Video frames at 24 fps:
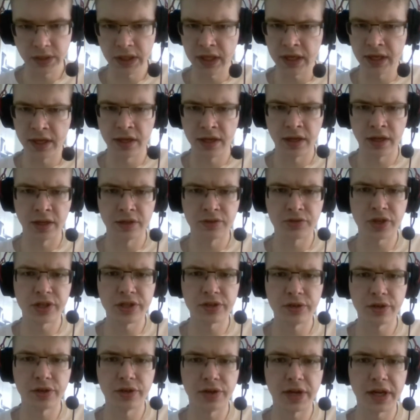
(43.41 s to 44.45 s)
And try
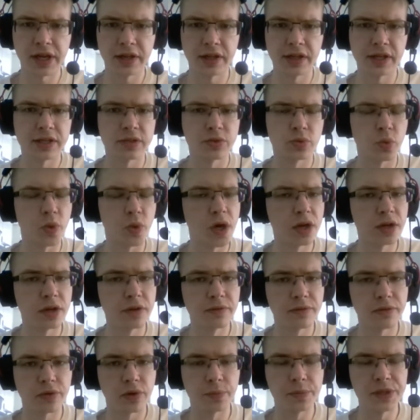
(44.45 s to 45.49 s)
to learn at least one
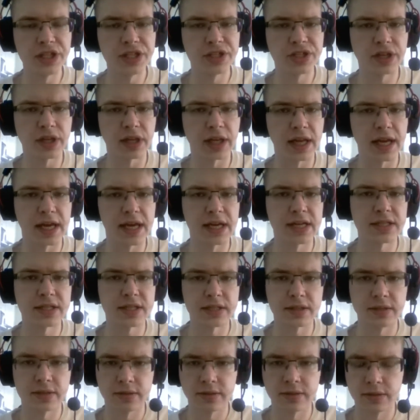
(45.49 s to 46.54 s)
from each
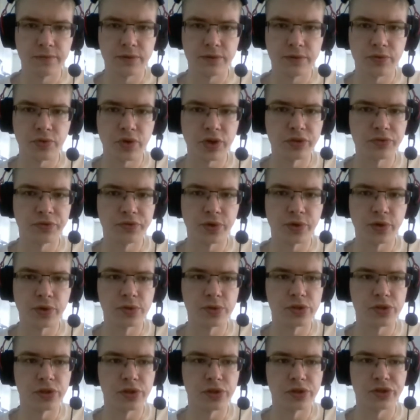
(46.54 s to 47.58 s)
class. Try to
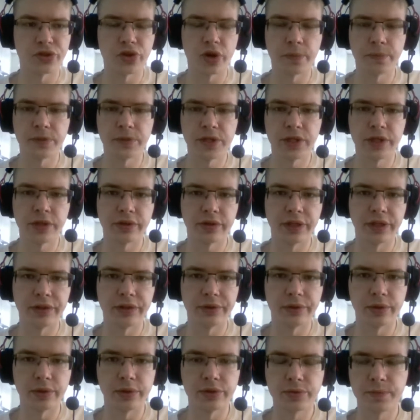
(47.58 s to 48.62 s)
focus on the top tier
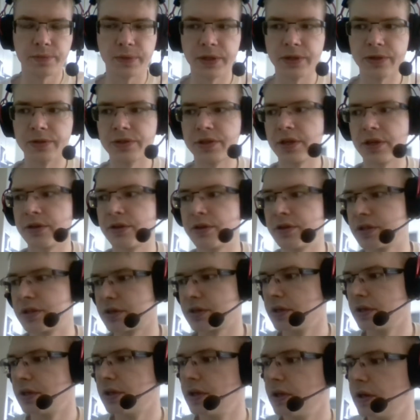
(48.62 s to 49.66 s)
heroes, because there's
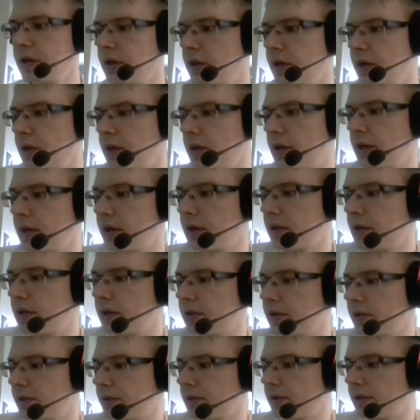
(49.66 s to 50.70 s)

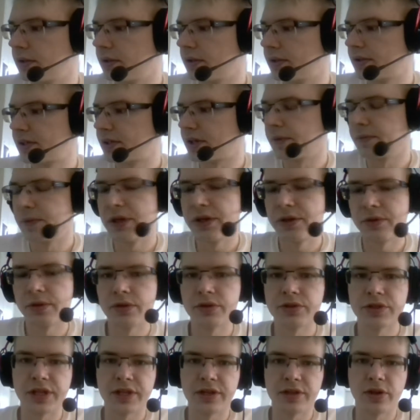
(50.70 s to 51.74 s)
some
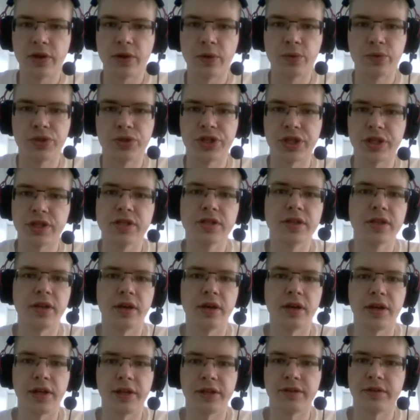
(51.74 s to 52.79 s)
heroes that don't just
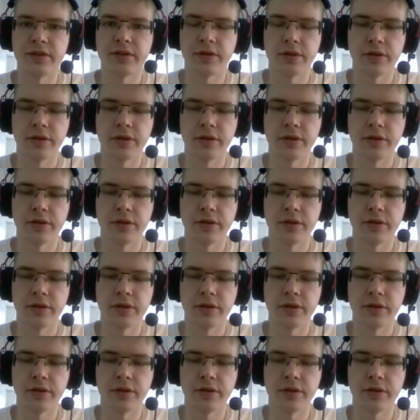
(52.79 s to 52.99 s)
cut it.